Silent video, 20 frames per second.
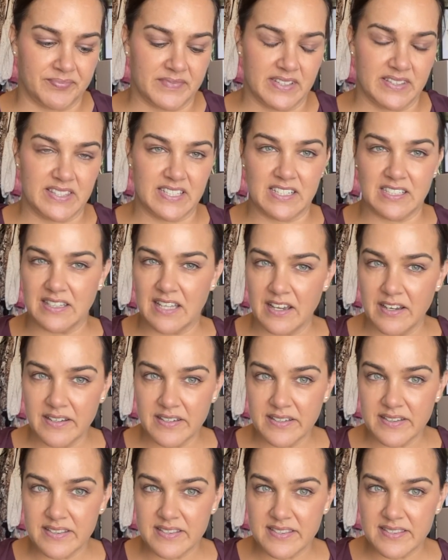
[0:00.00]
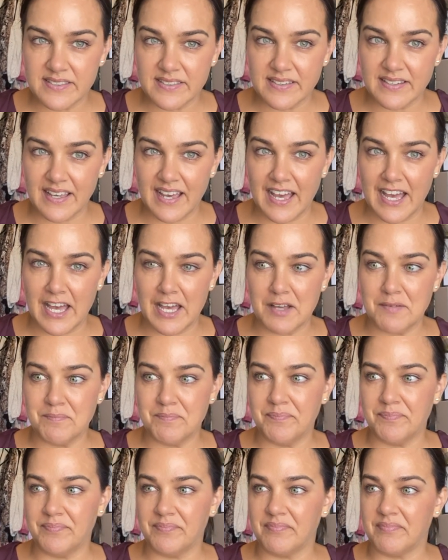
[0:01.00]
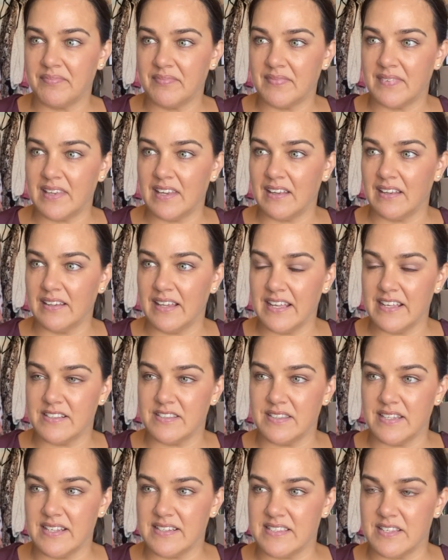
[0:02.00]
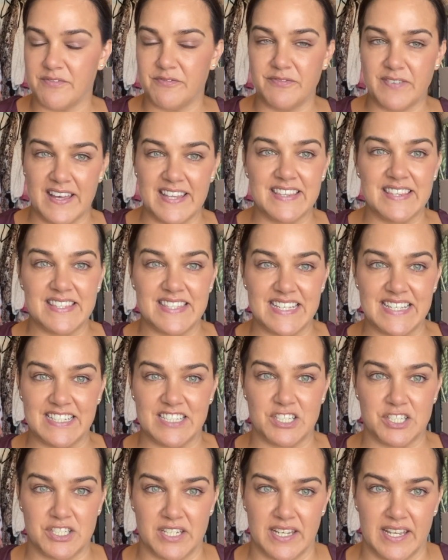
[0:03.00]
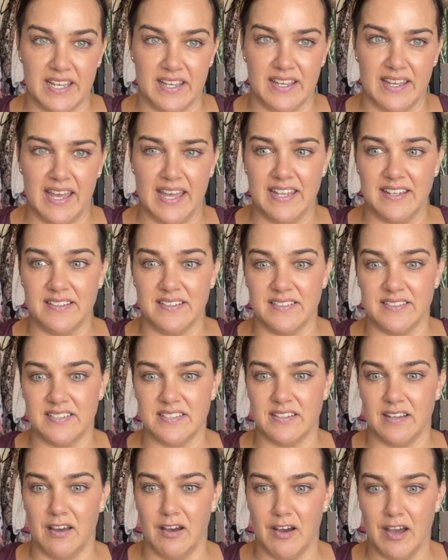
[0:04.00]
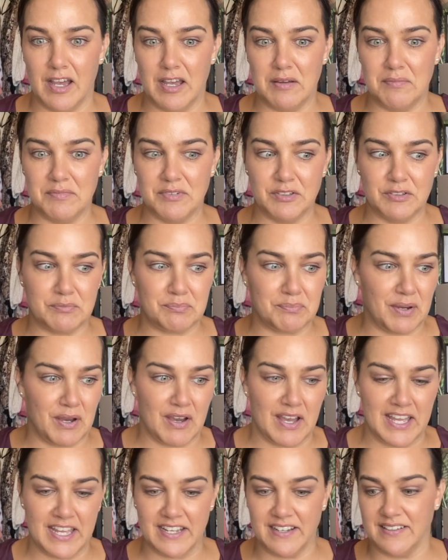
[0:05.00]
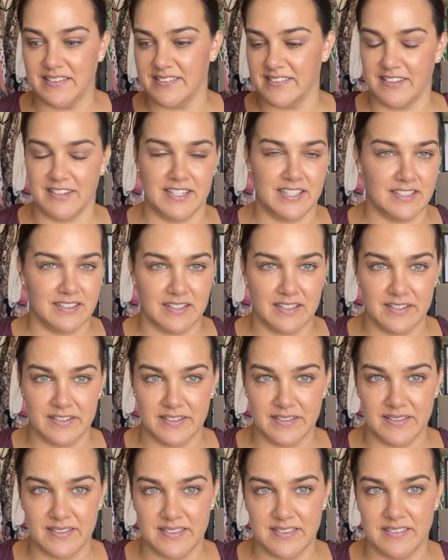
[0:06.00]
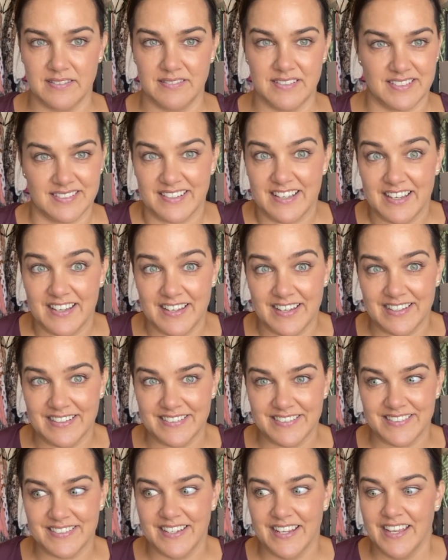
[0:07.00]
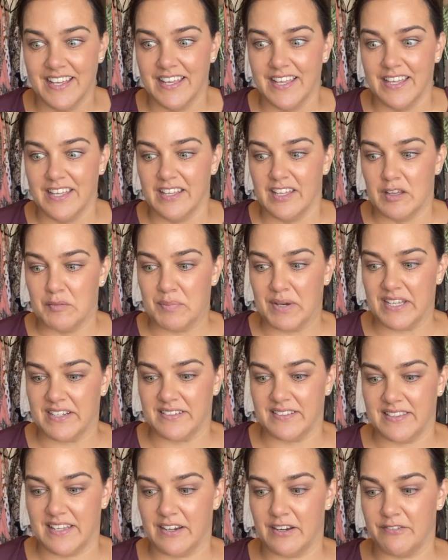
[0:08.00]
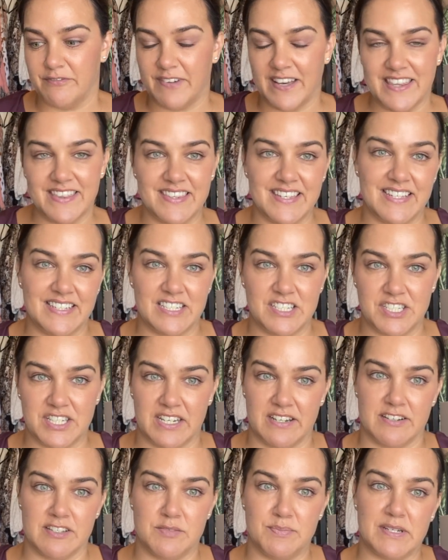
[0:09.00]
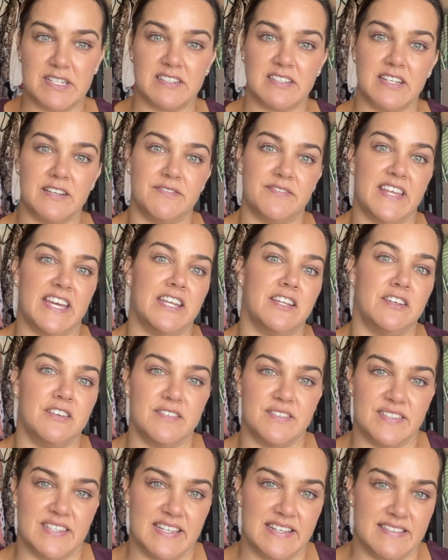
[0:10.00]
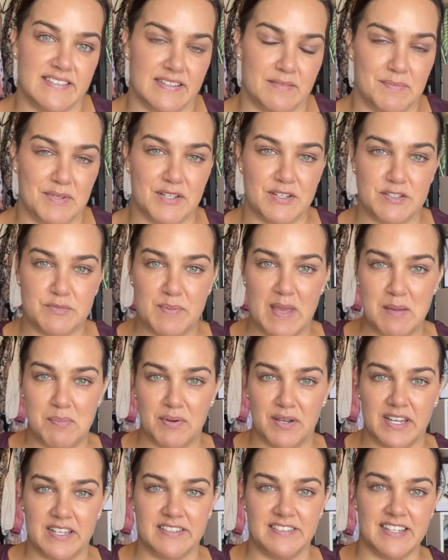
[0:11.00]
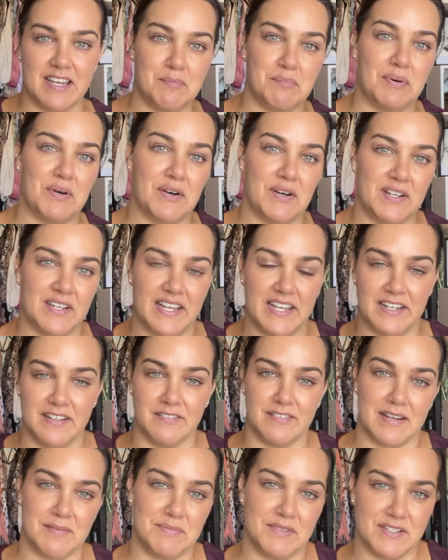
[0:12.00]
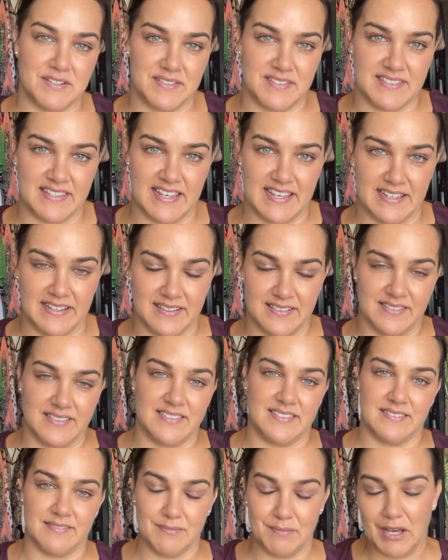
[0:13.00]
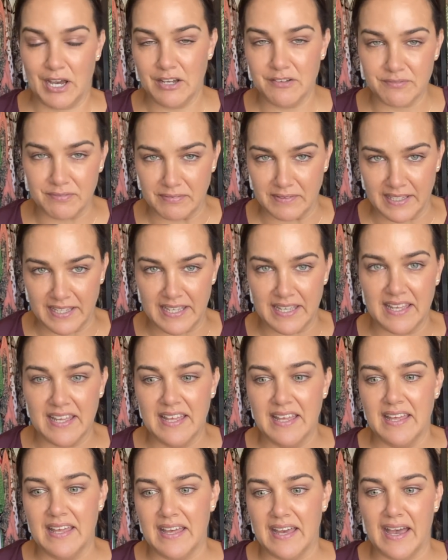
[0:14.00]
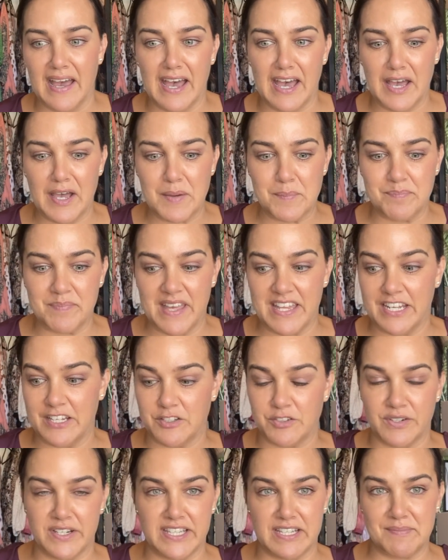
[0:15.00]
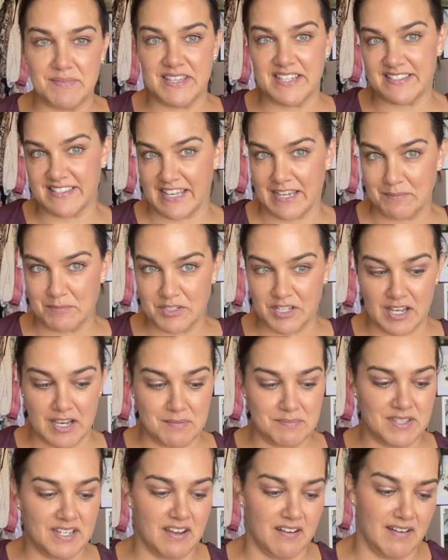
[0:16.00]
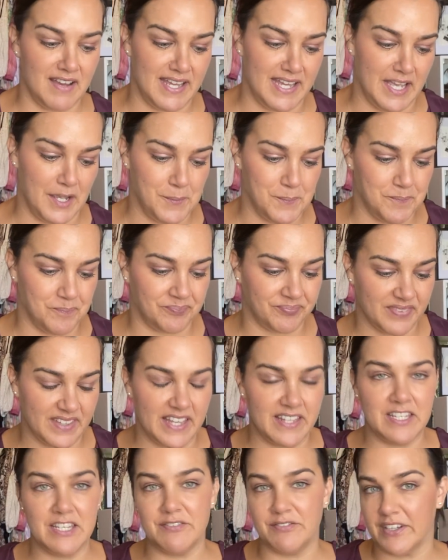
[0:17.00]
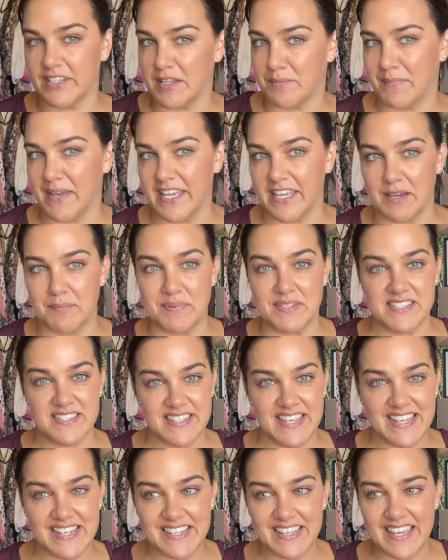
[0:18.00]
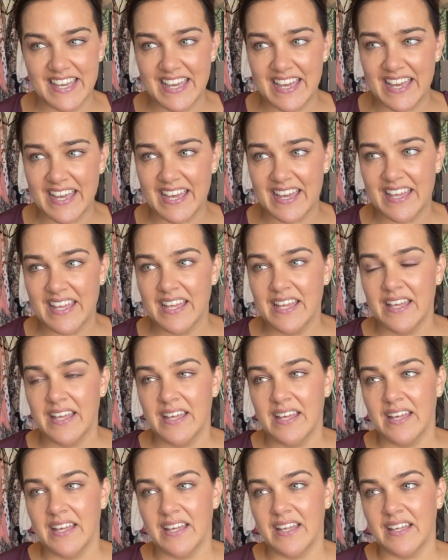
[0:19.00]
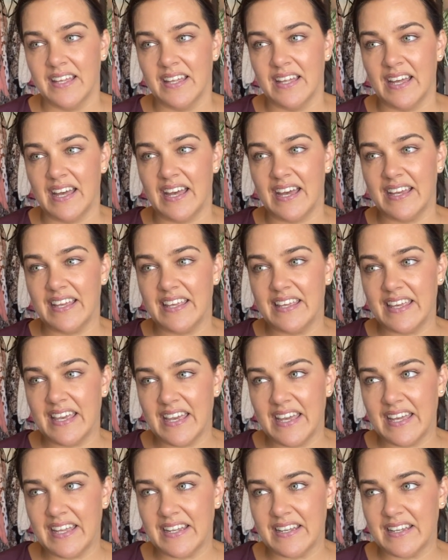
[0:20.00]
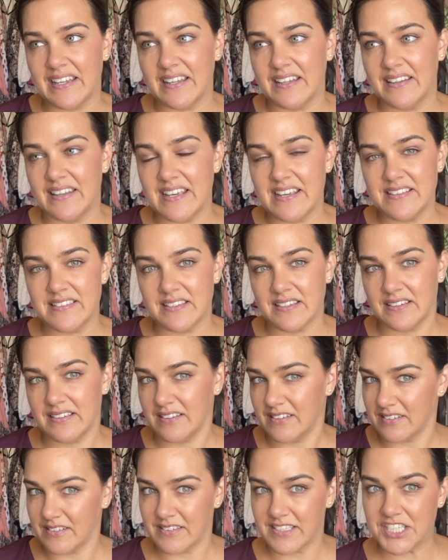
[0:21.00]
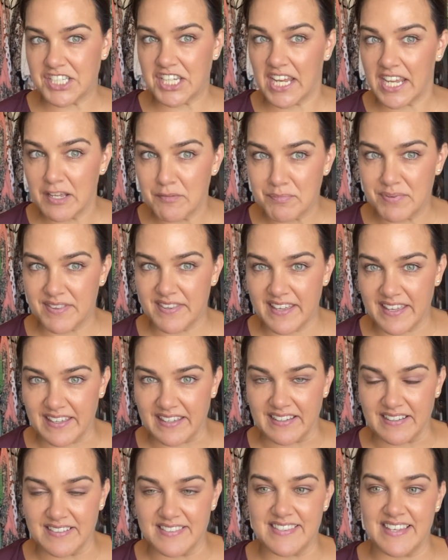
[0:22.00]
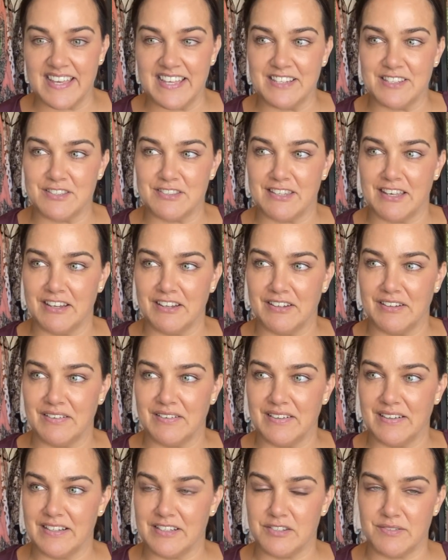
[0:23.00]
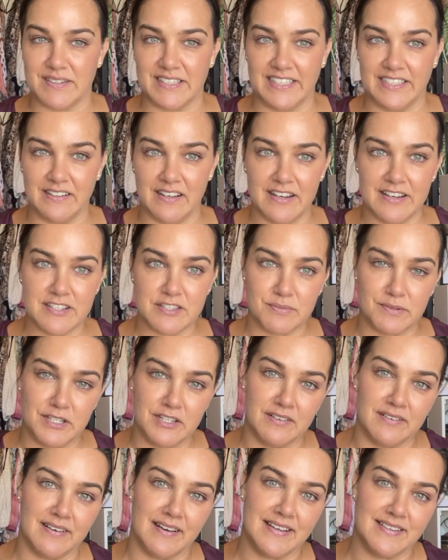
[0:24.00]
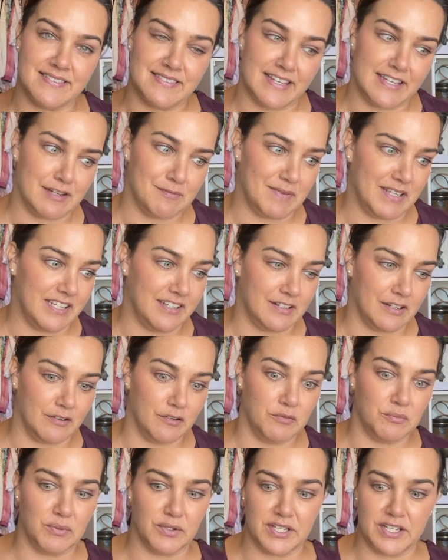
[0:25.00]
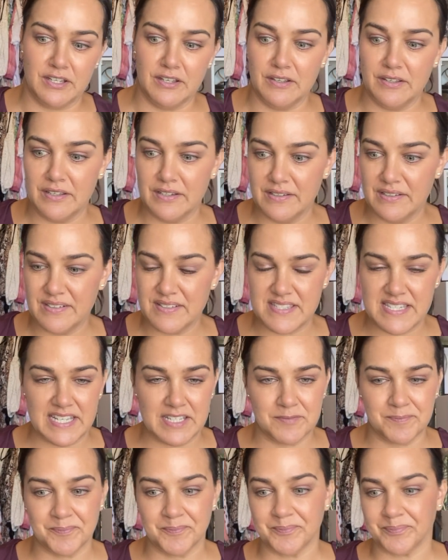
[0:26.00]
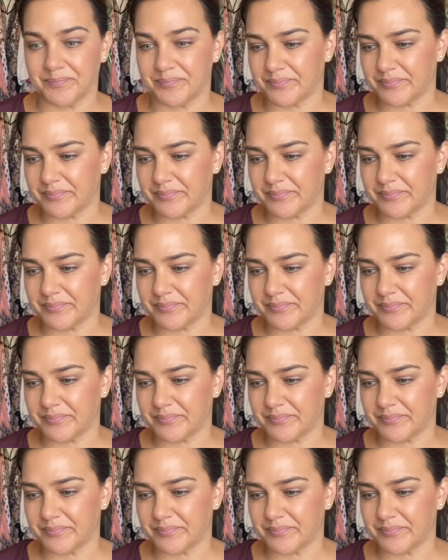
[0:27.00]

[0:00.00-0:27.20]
The clothes, it's a fun thing to share. And I'm not buying designer clothes because I can't. But they're a fun thing to share, especially if they're new season, because people can jump on and grab those things, hopefully, and enjoy them at the same time that I am. Then you've got the makeup and skincare. Again, these are not cheap things, and so it's really nice when you guys say to me, you know, what are you using?